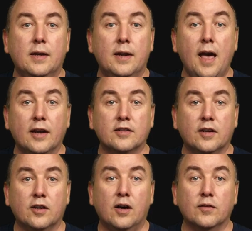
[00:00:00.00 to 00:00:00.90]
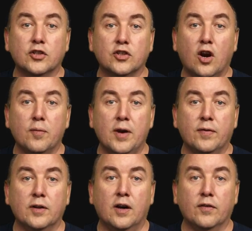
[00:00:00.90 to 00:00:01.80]
Next, I call the start
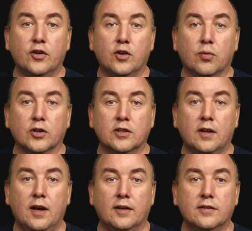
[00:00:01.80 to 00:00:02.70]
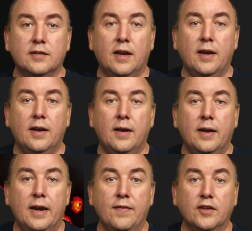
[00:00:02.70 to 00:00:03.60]
method on the HueBridge class.
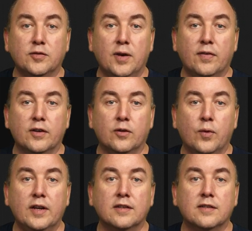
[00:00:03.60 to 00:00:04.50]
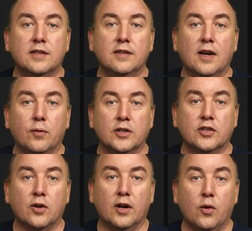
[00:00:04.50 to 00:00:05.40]
In this method, we can see that we
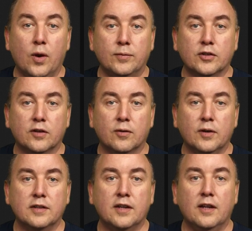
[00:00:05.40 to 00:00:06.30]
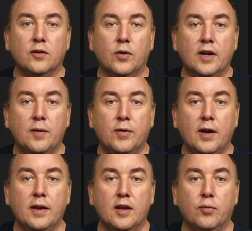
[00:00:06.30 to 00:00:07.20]
start a web server and tell it what
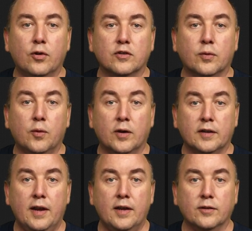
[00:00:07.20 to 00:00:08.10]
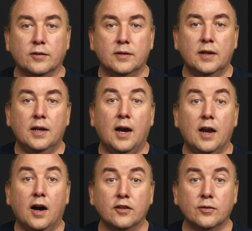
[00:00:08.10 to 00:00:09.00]
API endpoints we want to handle.
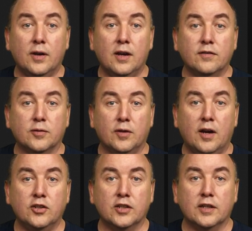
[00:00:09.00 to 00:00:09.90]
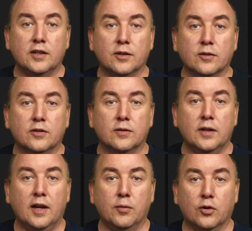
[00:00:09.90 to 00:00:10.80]
I also have some logic in here to
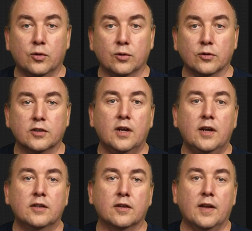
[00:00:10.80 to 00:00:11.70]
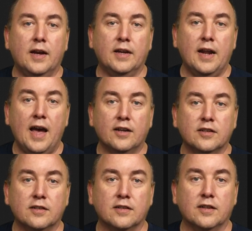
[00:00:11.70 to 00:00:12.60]
enable cores so that I can
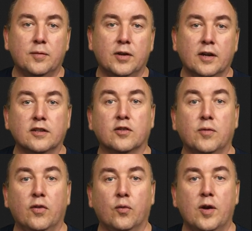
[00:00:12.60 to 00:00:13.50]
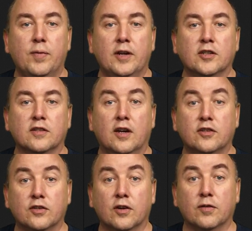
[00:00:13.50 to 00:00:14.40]
access this APIs from other web pages
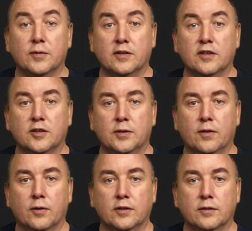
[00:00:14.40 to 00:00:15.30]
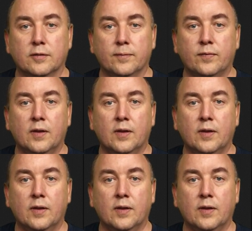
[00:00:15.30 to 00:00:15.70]
not served from this ESP32.